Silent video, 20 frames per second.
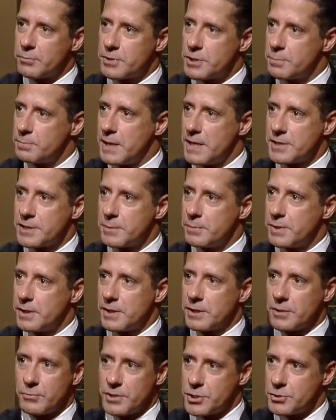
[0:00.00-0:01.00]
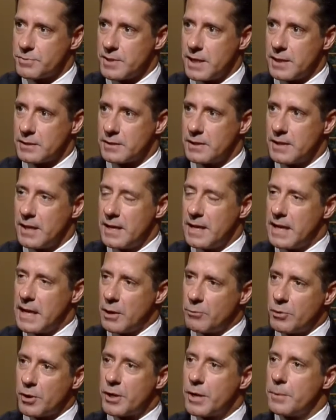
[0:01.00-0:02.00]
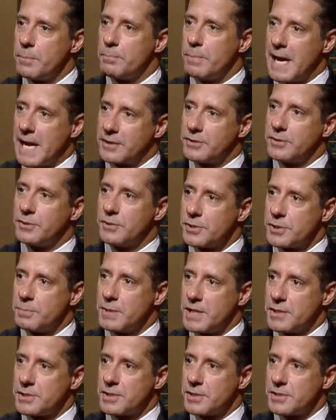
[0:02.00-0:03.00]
responsibility, and restraint. And we're getting back to those basics.